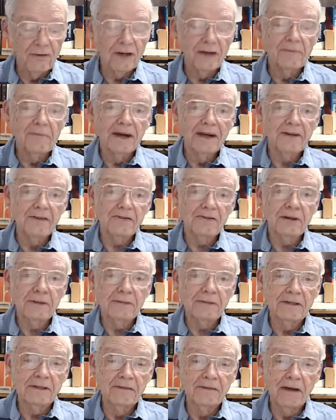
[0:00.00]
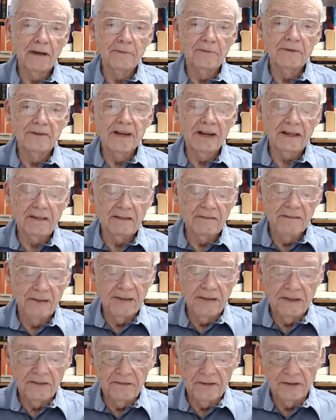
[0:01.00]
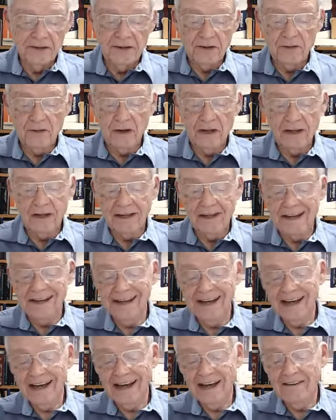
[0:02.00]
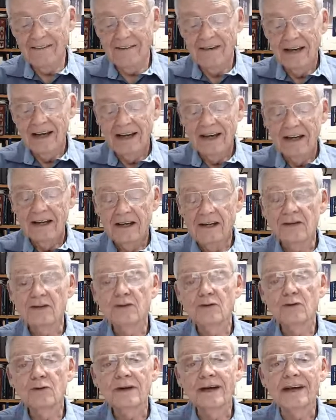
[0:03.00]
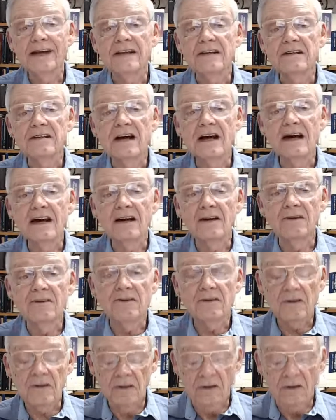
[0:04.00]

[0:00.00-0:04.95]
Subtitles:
Greek manuscripts of objectively inferior quality, they have into a town